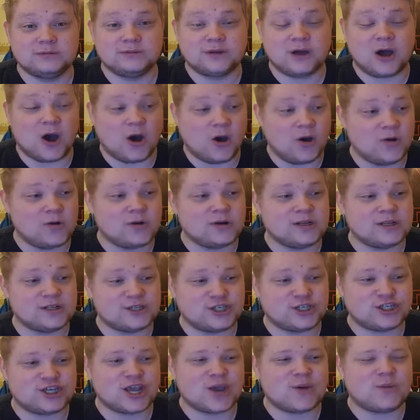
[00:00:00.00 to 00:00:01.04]
Holy
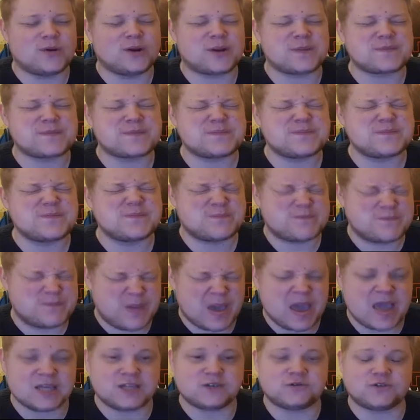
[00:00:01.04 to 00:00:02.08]
shit, what a
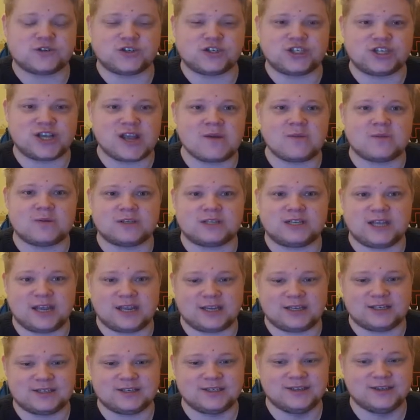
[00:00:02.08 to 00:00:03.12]
piece of shit was
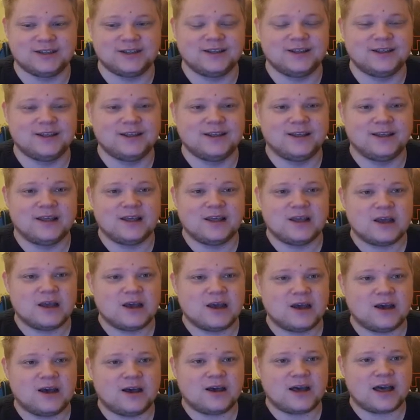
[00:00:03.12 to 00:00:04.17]
this.
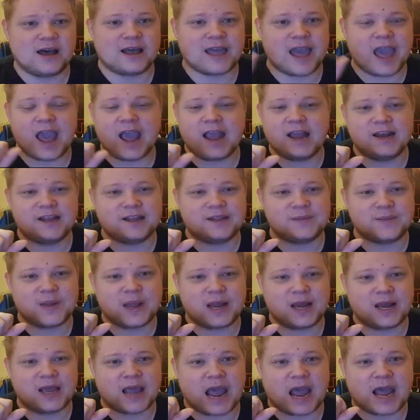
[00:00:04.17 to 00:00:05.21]
Uh, I hated the
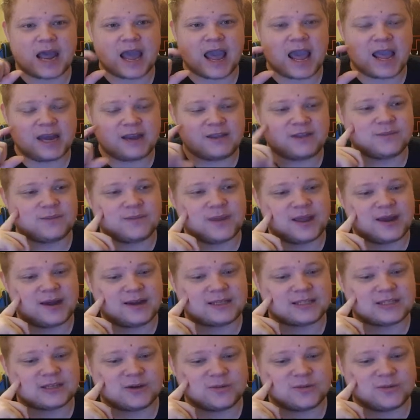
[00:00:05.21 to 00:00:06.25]
melee. I hated the melee
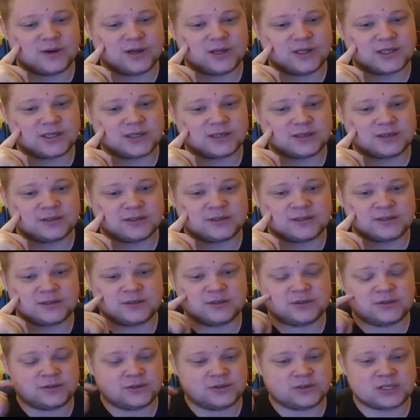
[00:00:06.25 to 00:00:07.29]
so much. It,
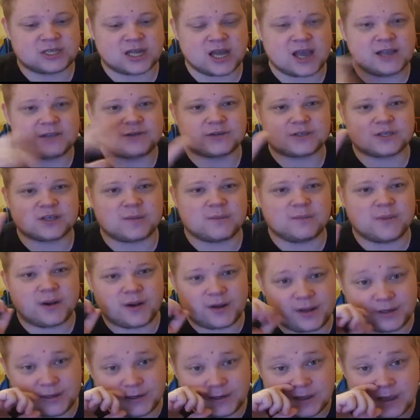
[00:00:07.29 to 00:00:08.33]
you slide to
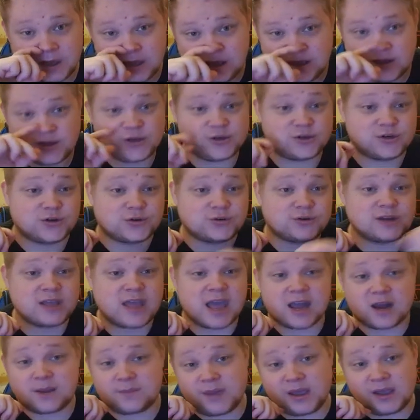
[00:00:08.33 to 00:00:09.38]
somebody, you're during
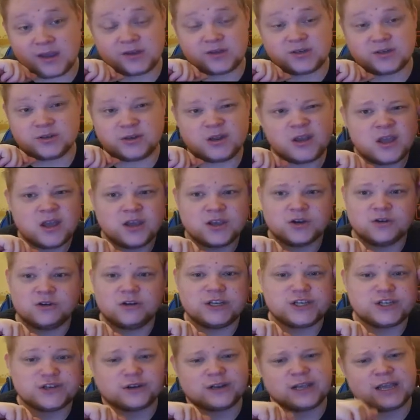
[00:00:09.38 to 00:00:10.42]
the animation, you're
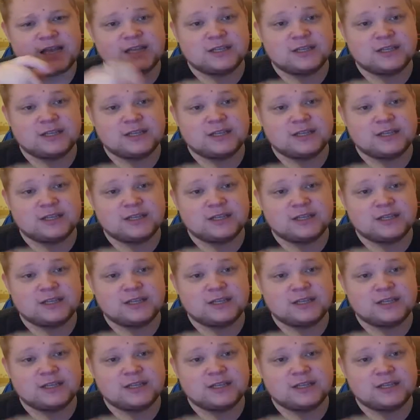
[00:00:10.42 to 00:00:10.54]
literally